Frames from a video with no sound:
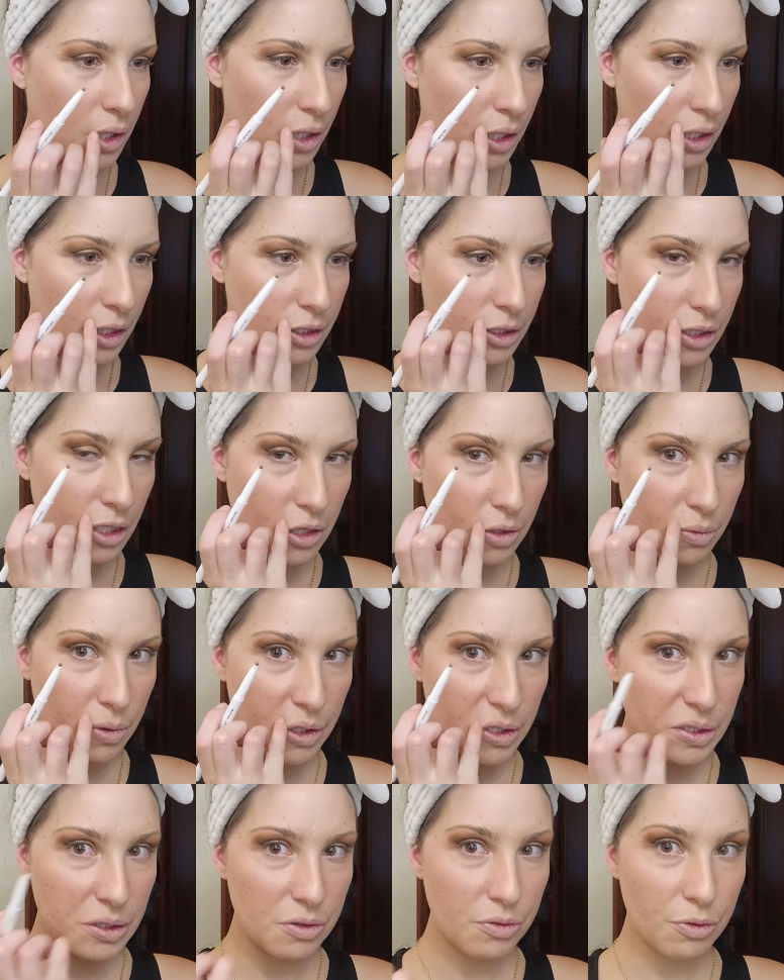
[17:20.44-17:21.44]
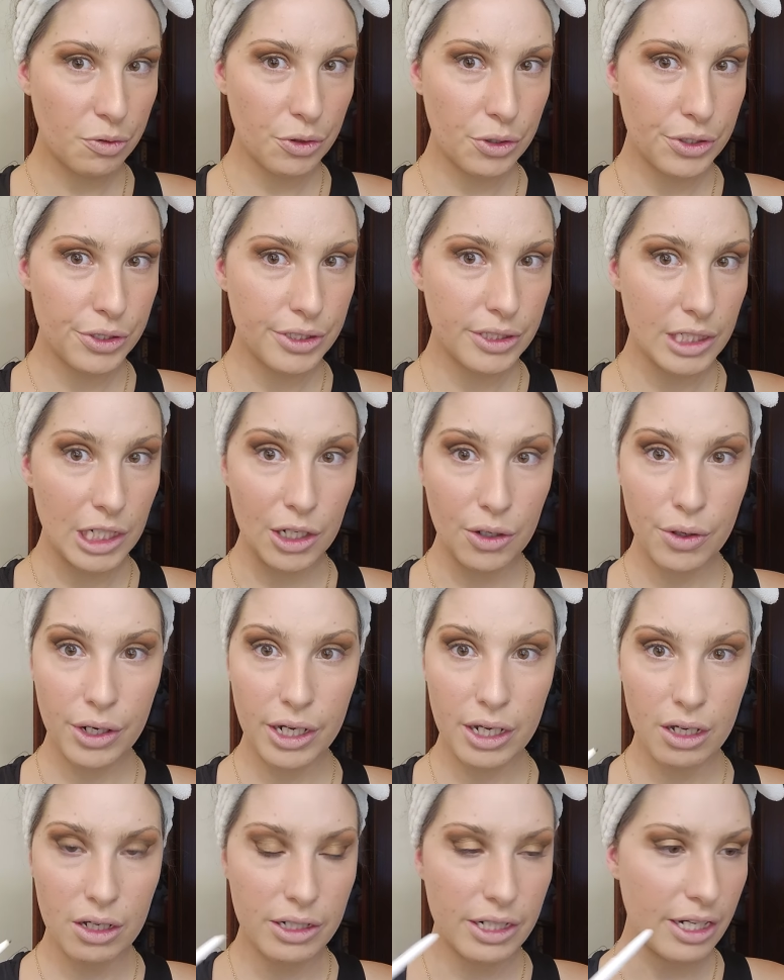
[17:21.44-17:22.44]
Here's another reason for using a
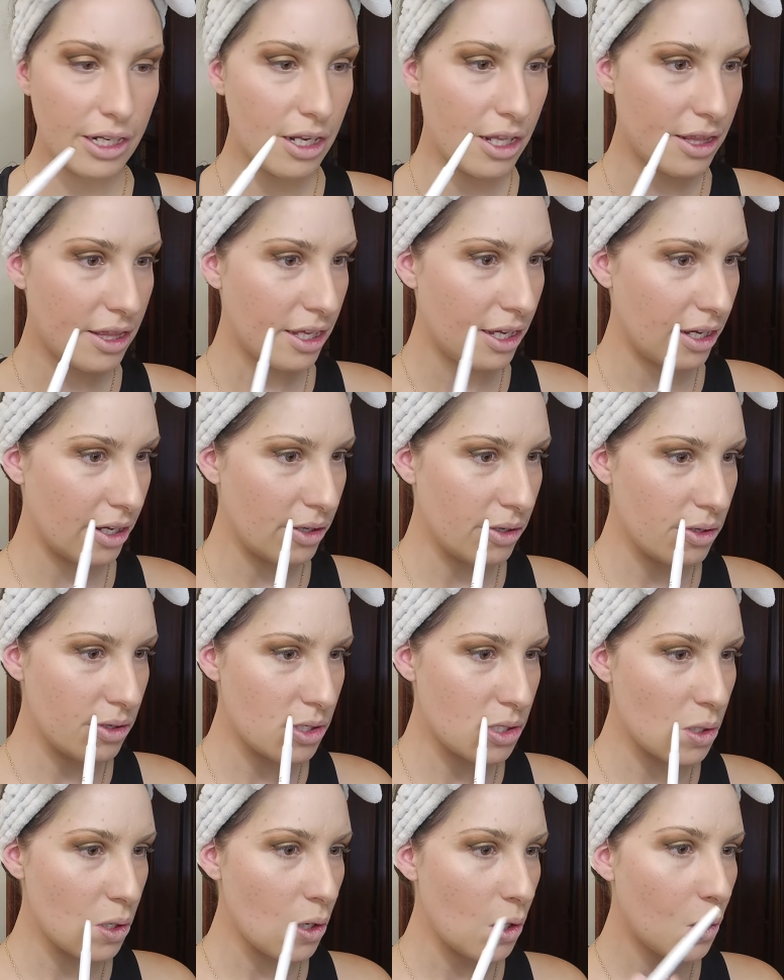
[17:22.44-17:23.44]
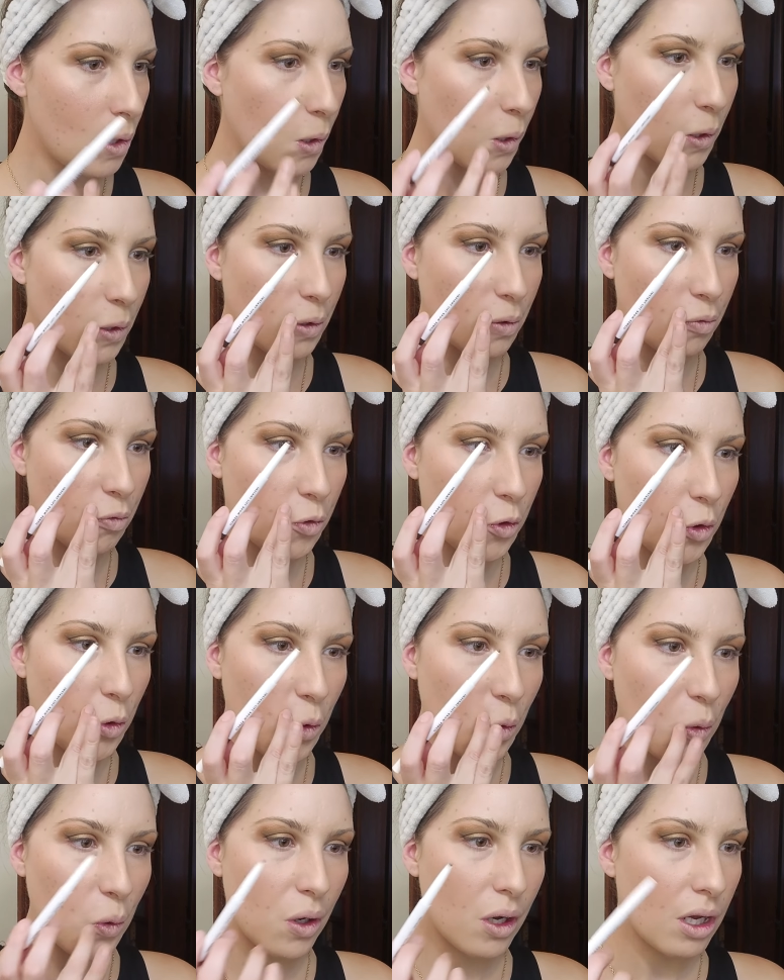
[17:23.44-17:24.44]
crayon and nothing else, because if
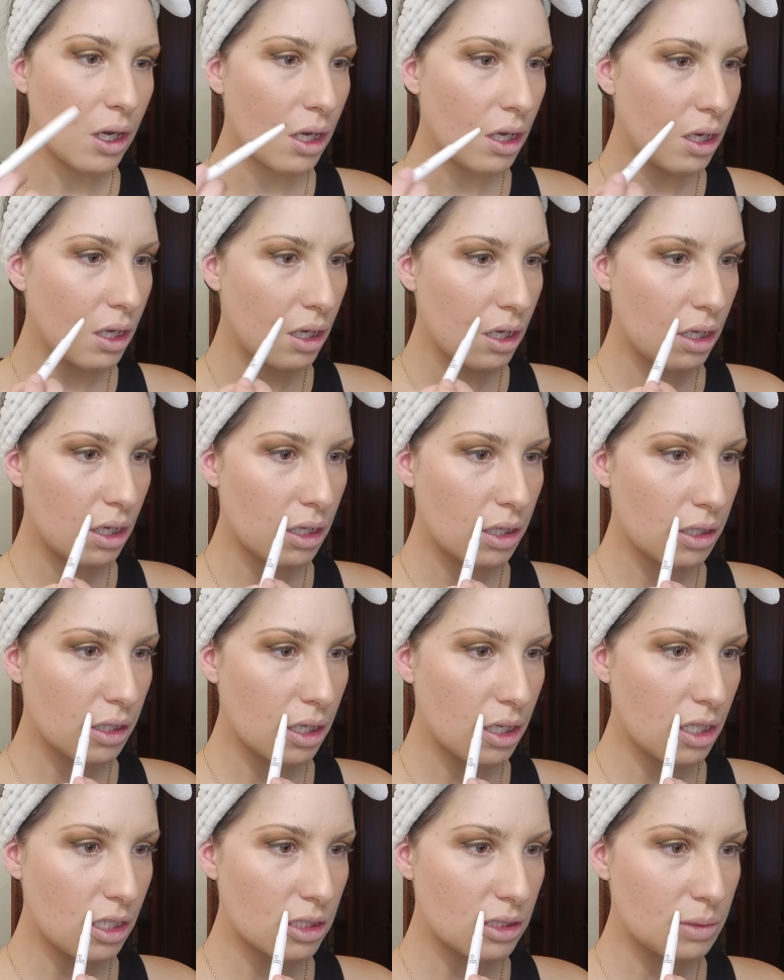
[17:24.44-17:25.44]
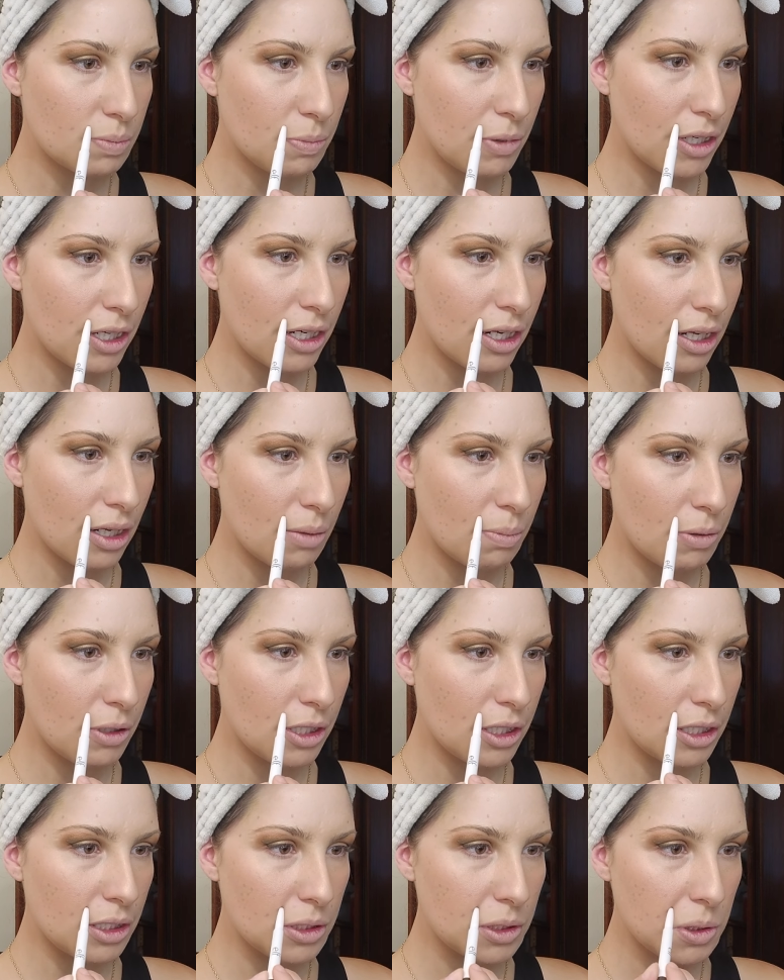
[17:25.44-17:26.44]
you got a spot out of
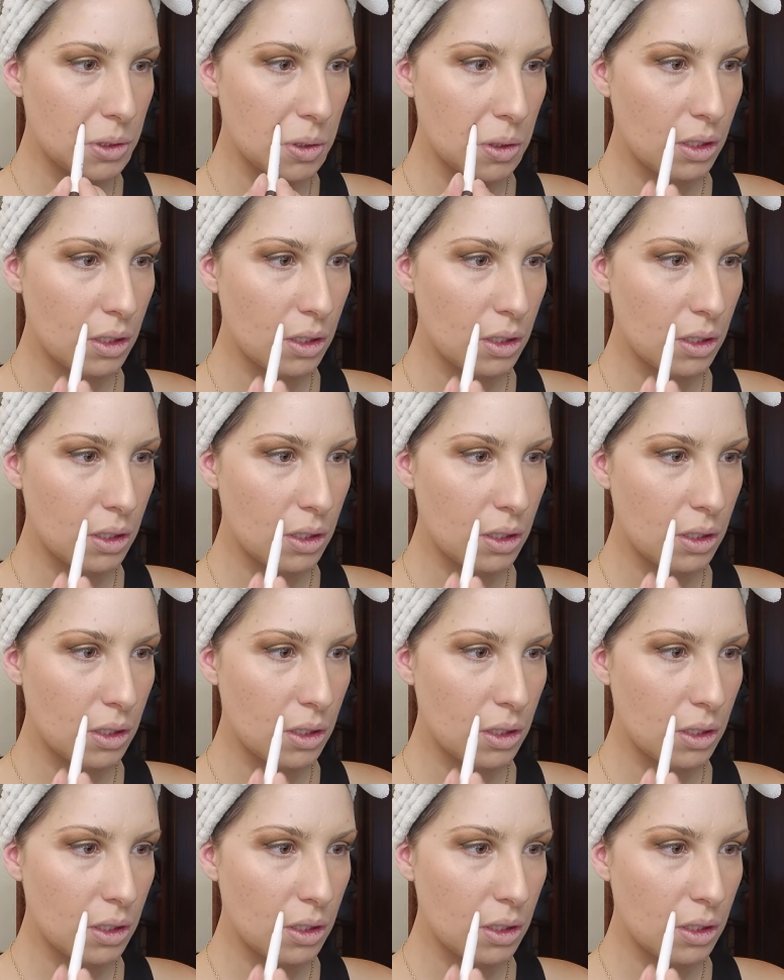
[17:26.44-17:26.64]
place,